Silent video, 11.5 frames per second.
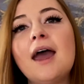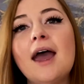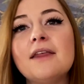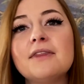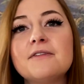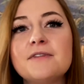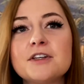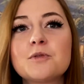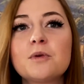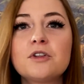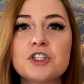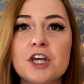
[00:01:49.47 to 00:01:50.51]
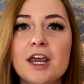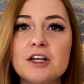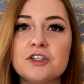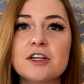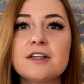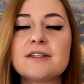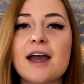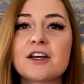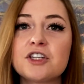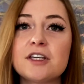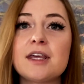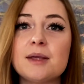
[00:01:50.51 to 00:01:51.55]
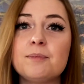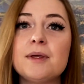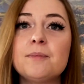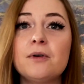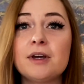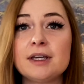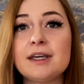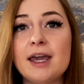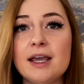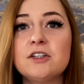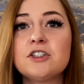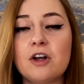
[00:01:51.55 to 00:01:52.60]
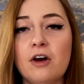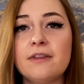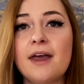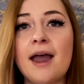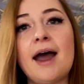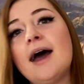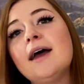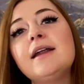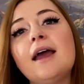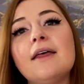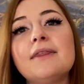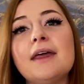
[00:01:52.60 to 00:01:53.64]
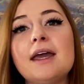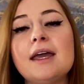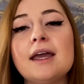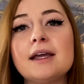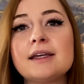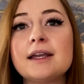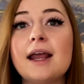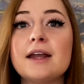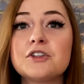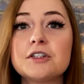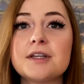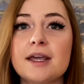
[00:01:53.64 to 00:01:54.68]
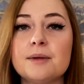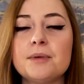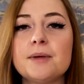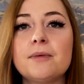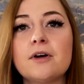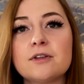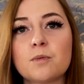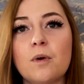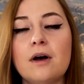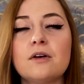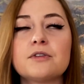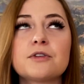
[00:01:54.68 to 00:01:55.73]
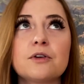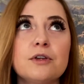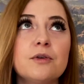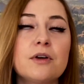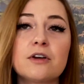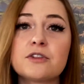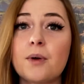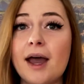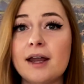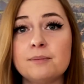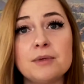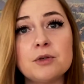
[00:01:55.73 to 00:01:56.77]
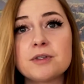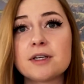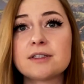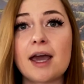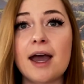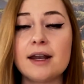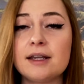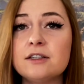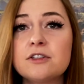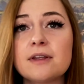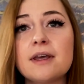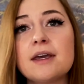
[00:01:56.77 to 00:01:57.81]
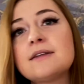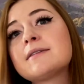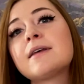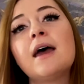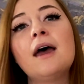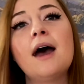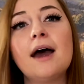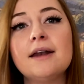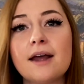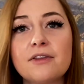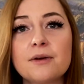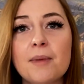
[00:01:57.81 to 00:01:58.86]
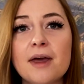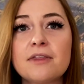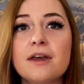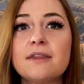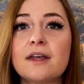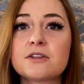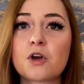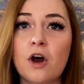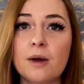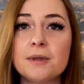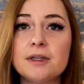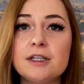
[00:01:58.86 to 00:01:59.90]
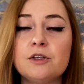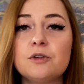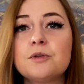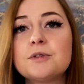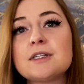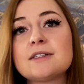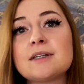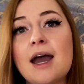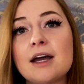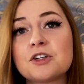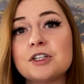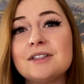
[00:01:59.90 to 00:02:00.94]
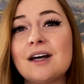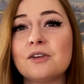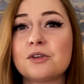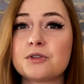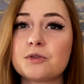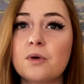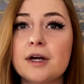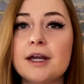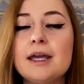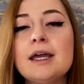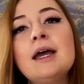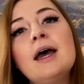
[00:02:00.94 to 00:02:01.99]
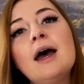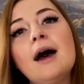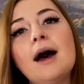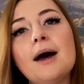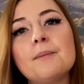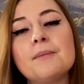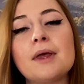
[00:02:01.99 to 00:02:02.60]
and the visual changes actually keep people engaged on the ad and they can entertain people as well. So you can also add music to add into this. Another method that's commonly used is to actually tell a story um,